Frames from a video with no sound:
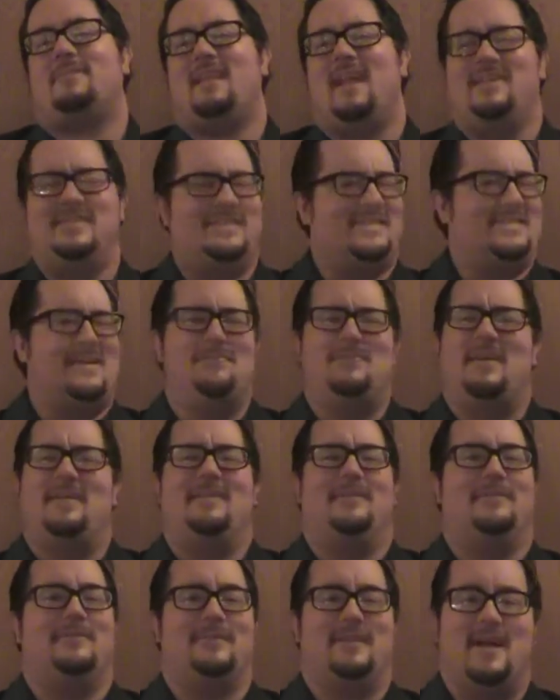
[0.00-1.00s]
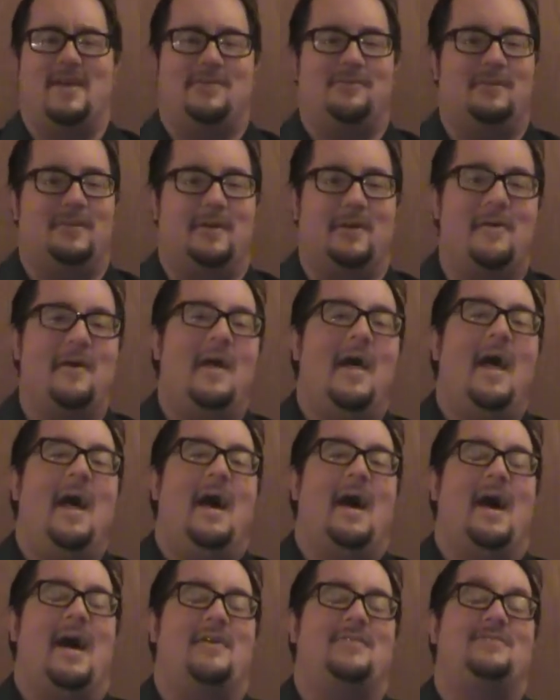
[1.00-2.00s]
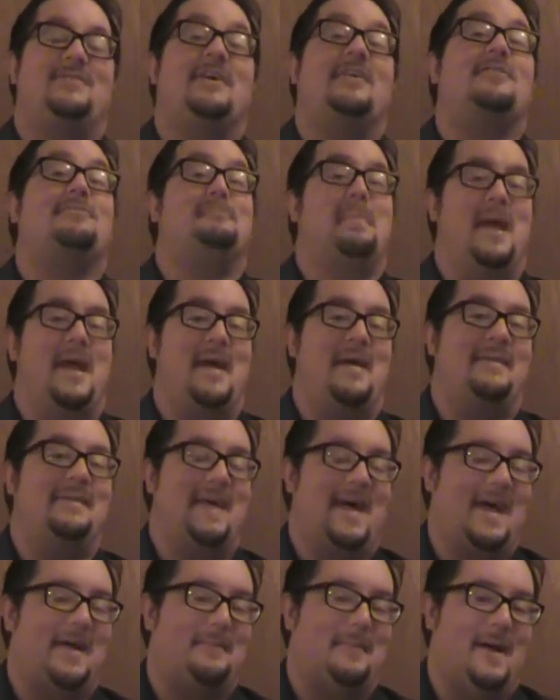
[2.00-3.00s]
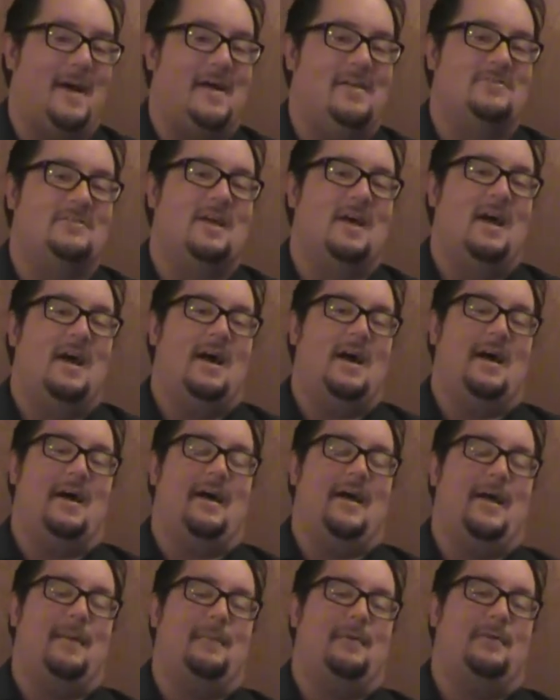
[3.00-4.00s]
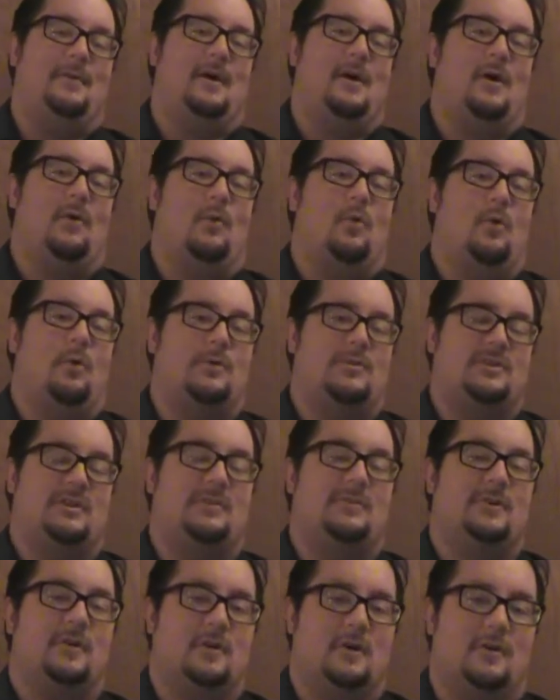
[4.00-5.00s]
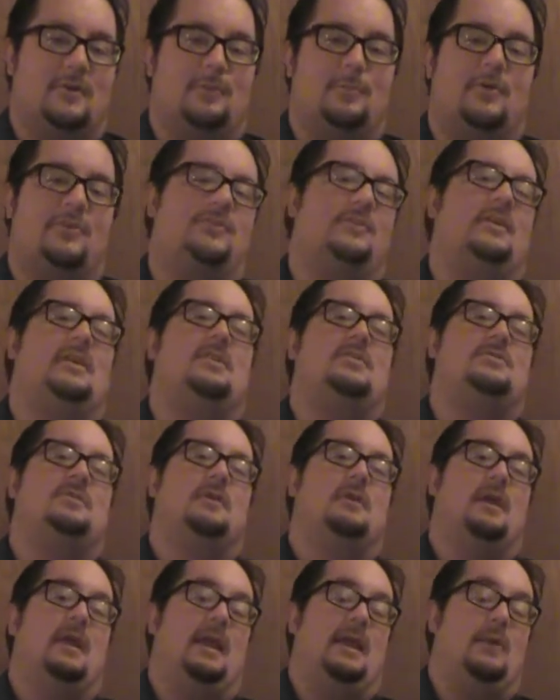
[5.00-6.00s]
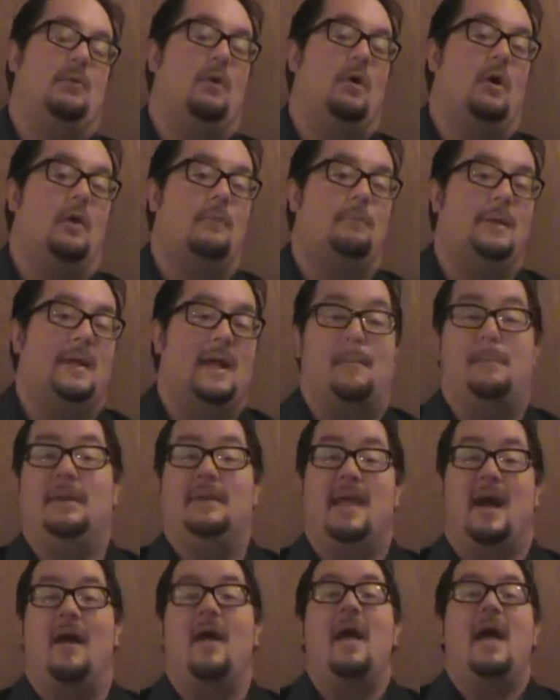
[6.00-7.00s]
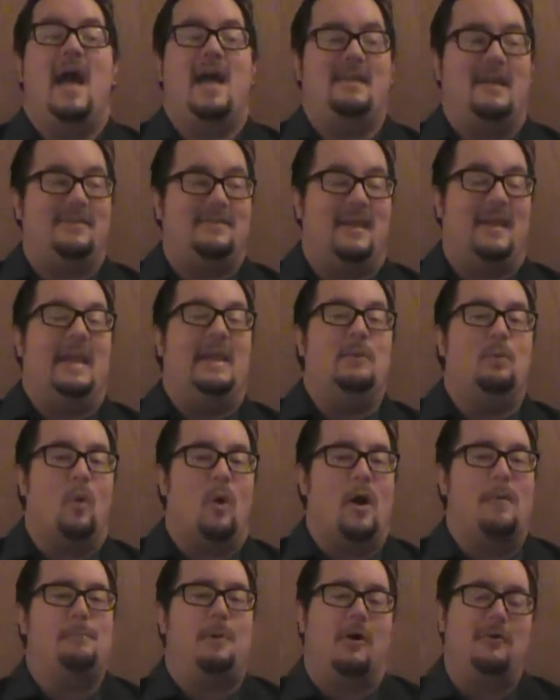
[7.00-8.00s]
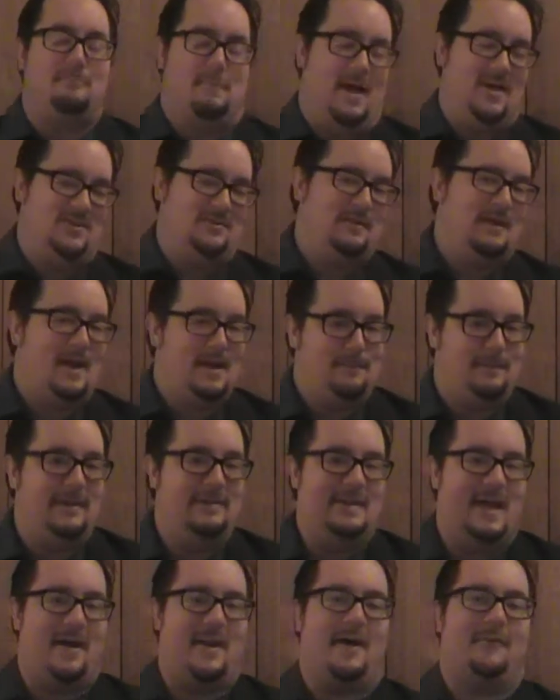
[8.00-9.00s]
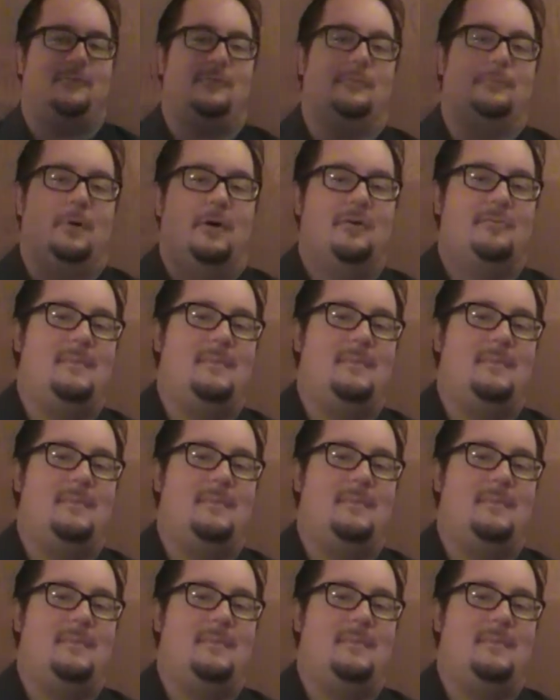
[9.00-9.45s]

said the same thing on the last video. Uh, six man tag match. Uh, him and uh, War Machine took on the Prestige, and he won. He got beat down. As, like he won both matches. He got beat down after both